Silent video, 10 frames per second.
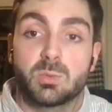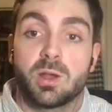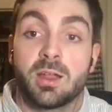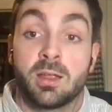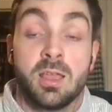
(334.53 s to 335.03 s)

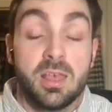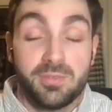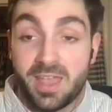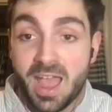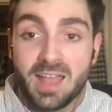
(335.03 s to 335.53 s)
where
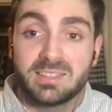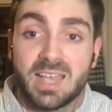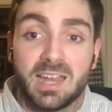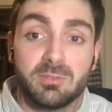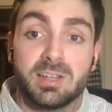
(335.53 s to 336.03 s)
they had
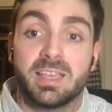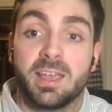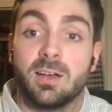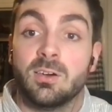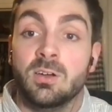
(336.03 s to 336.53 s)
Tyreek
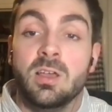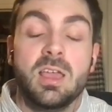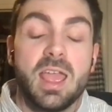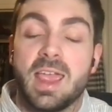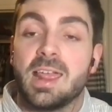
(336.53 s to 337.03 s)
Hill,
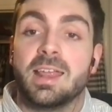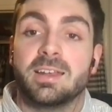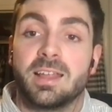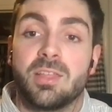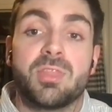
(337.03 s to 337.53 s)

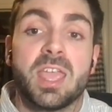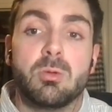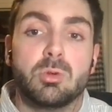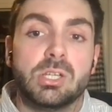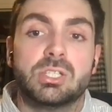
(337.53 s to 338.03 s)
and they
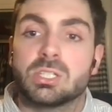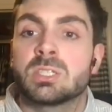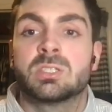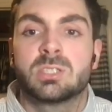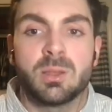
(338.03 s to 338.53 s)
would
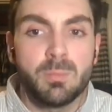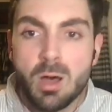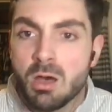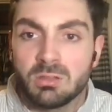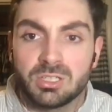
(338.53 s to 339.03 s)
just
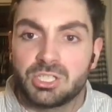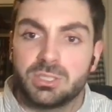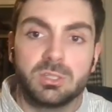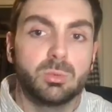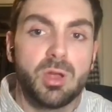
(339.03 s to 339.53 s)
demolish
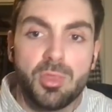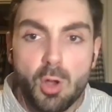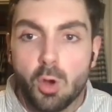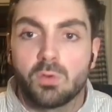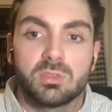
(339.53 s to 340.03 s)
you with
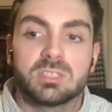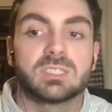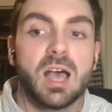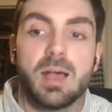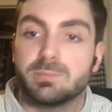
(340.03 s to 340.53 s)
over the
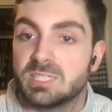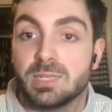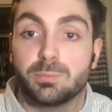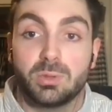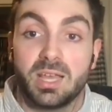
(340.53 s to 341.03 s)
top
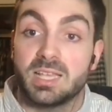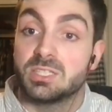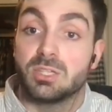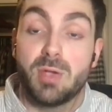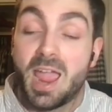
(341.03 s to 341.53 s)
deep
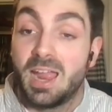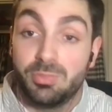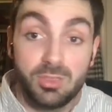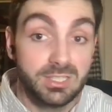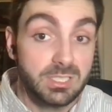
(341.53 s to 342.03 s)
plays. You
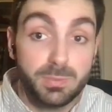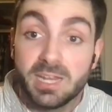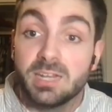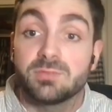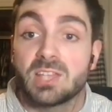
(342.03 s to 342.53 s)
had the
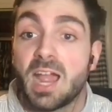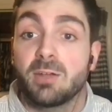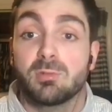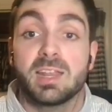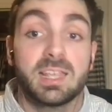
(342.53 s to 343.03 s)
speed of
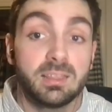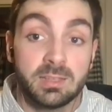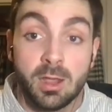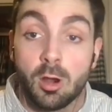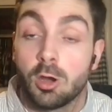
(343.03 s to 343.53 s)
Tyreek and
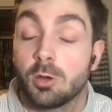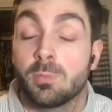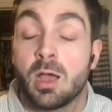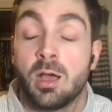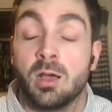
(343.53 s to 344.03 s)
the
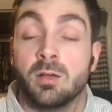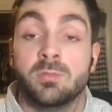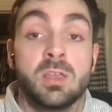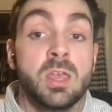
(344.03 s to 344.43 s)
arm of